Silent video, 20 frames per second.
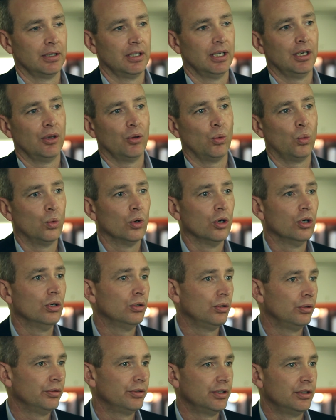and in the
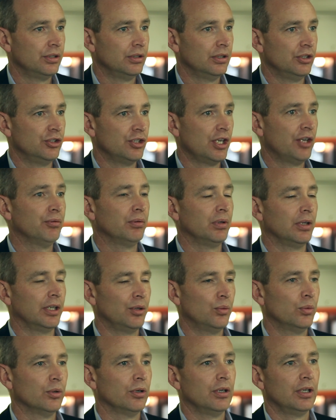world generally
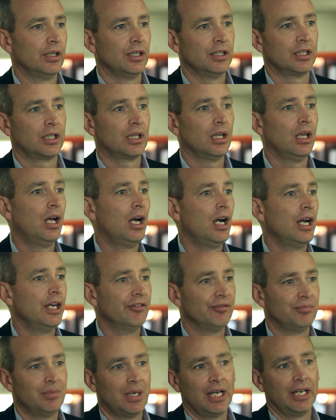we're in a decline
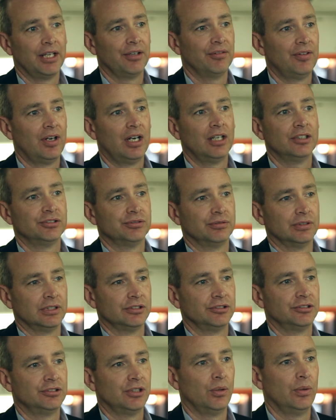of mining
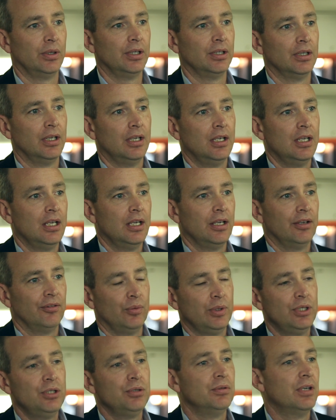phosphorus. So if
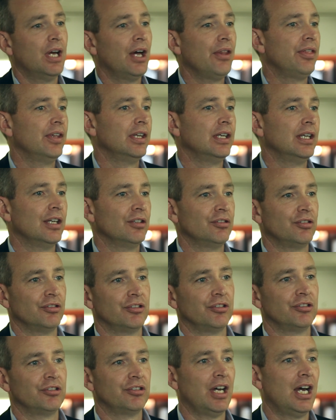we do nothing as a
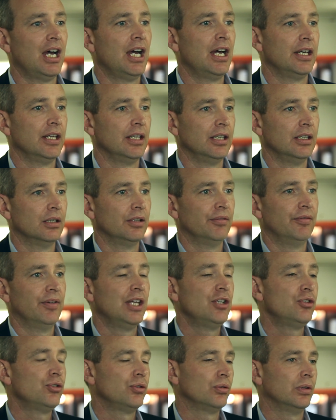society,
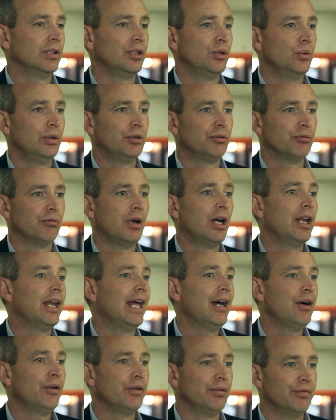eventually we'll run
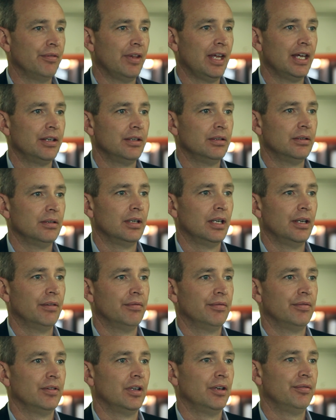out of
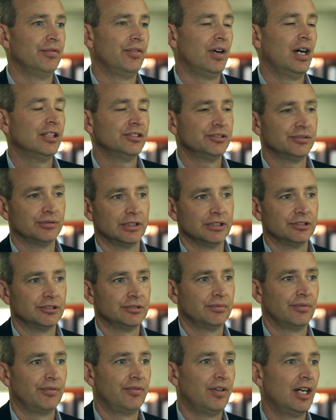of phosphorus.
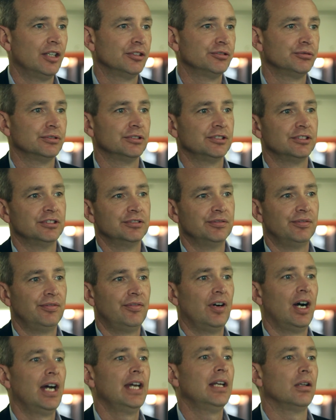And phosphorus is
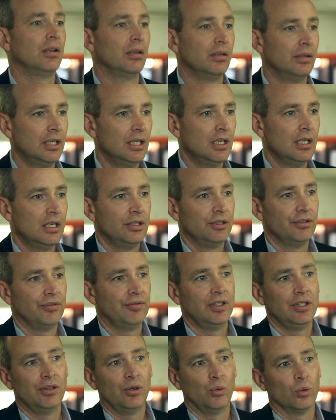vital to
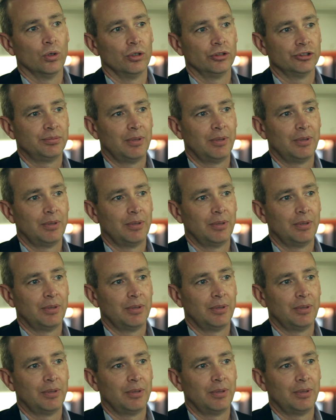feed the world's